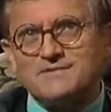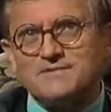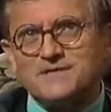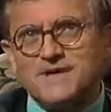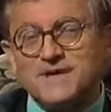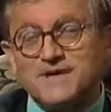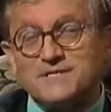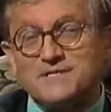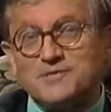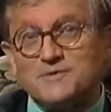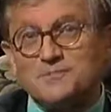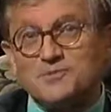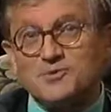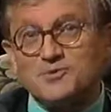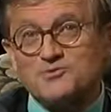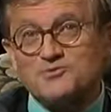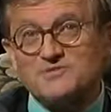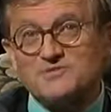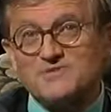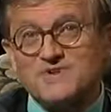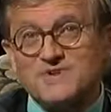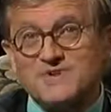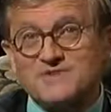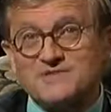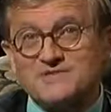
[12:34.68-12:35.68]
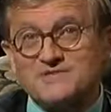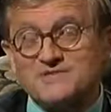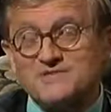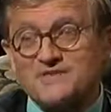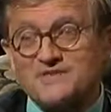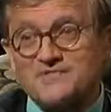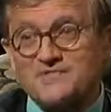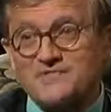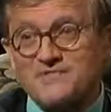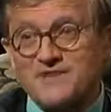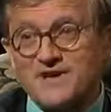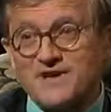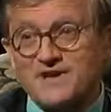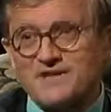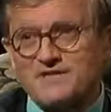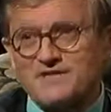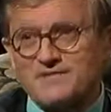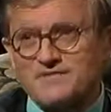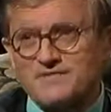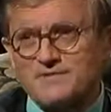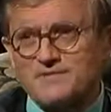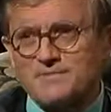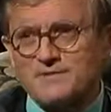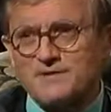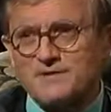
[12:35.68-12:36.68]
I suppose that has an effect
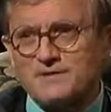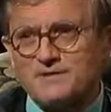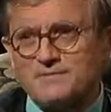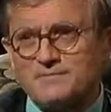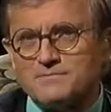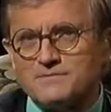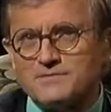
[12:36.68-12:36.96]
as well.